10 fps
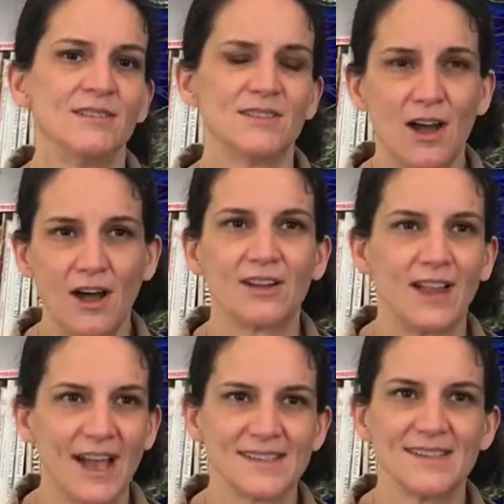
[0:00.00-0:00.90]
taught
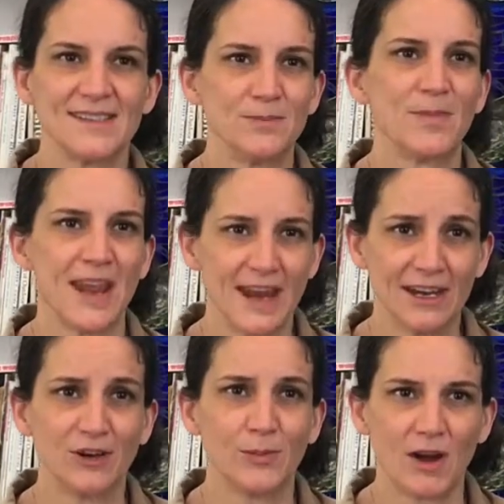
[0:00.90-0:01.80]
classes in
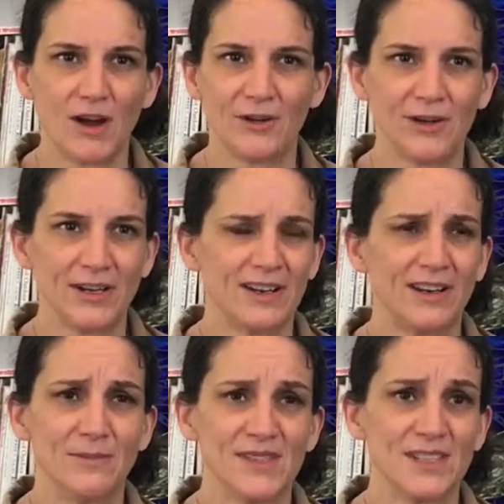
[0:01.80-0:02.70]
painting or pottery,
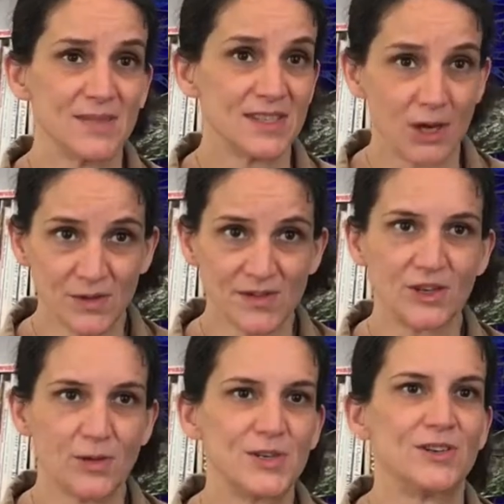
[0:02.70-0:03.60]
um, some stone
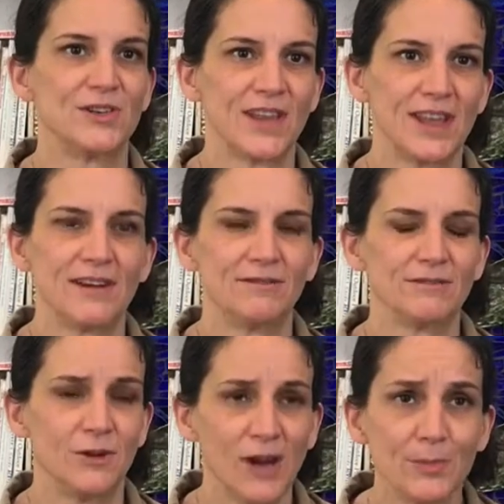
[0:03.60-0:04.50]
sculpture. They had a
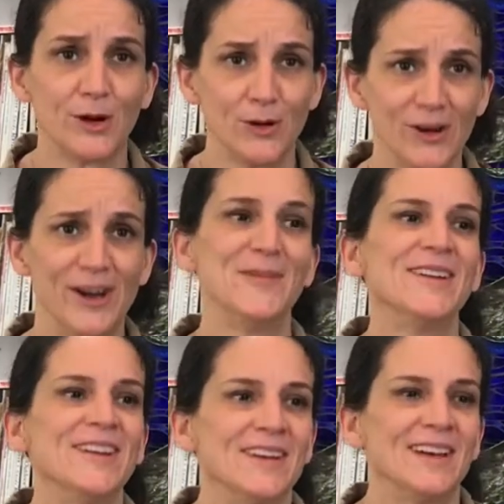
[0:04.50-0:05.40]
great program,
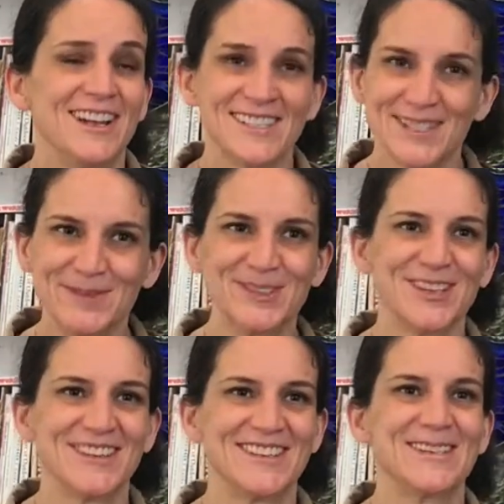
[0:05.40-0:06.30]
mm-hmm. uh, similar
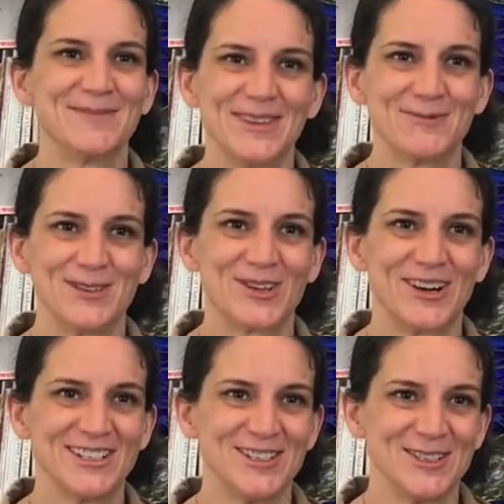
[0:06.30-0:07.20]
to something that we're
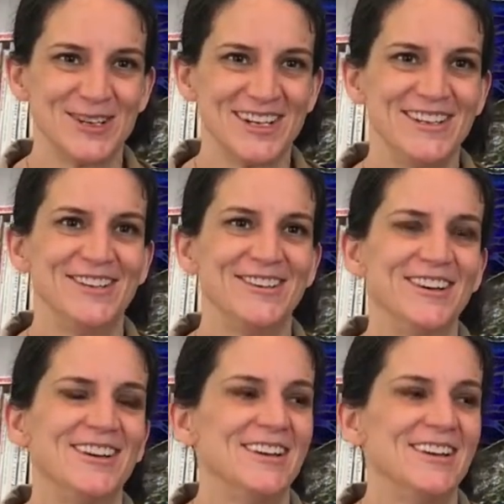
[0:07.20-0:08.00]
trying to do here.